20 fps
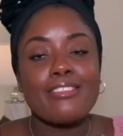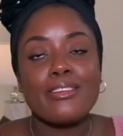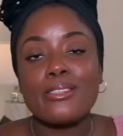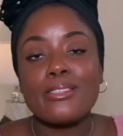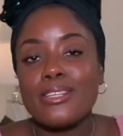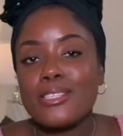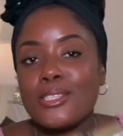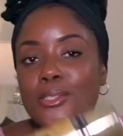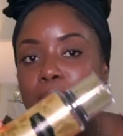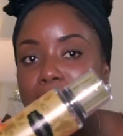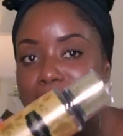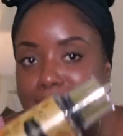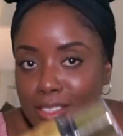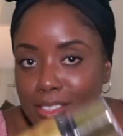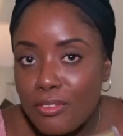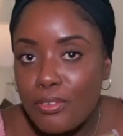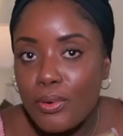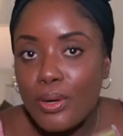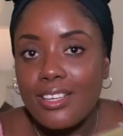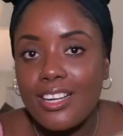this was
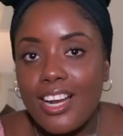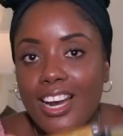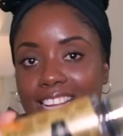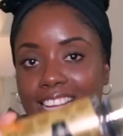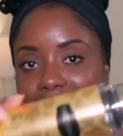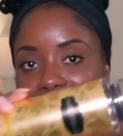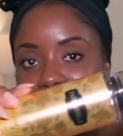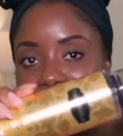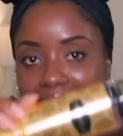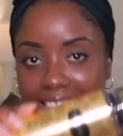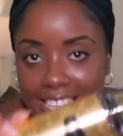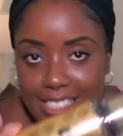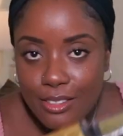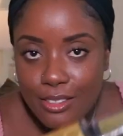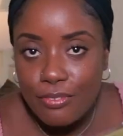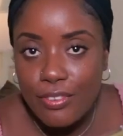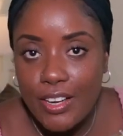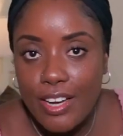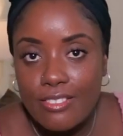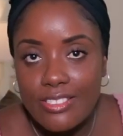
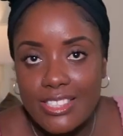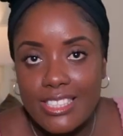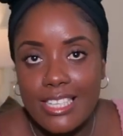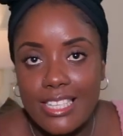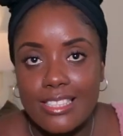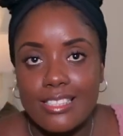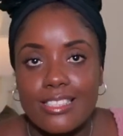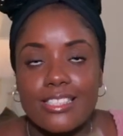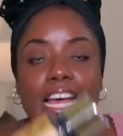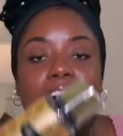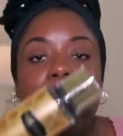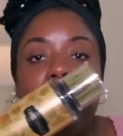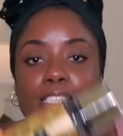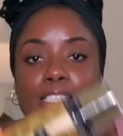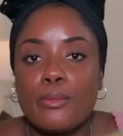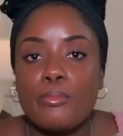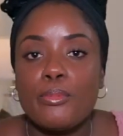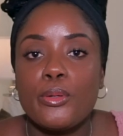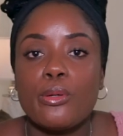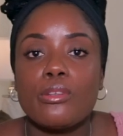$24.95 as
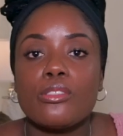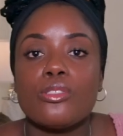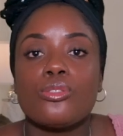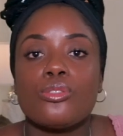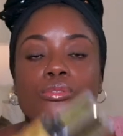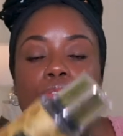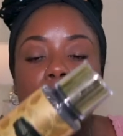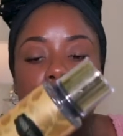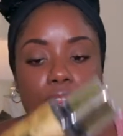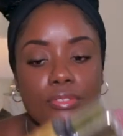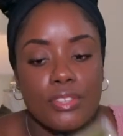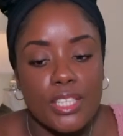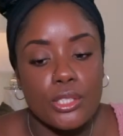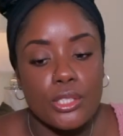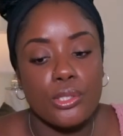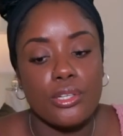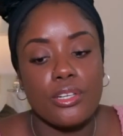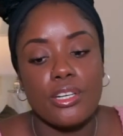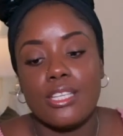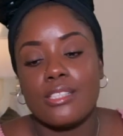opposed to the
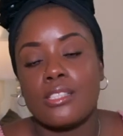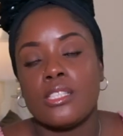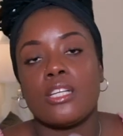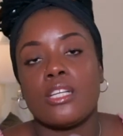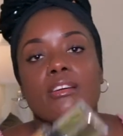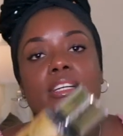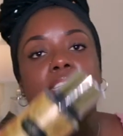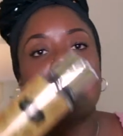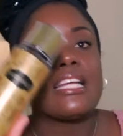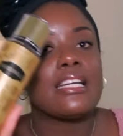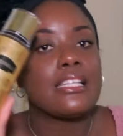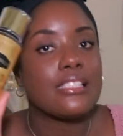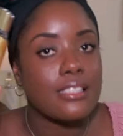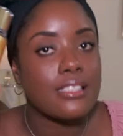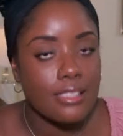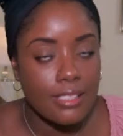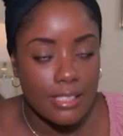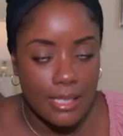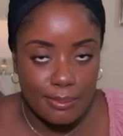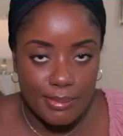Victoria's Secret and it's the
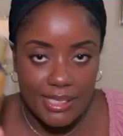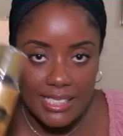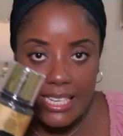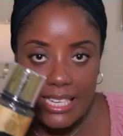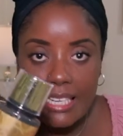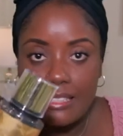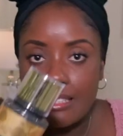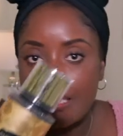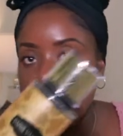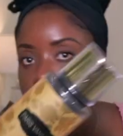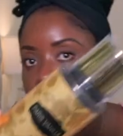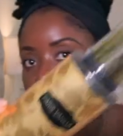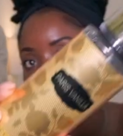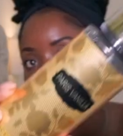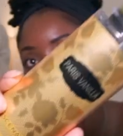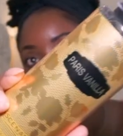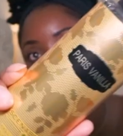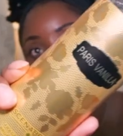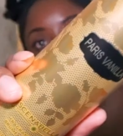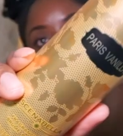same size and
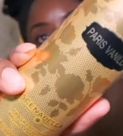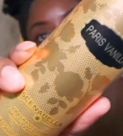everything.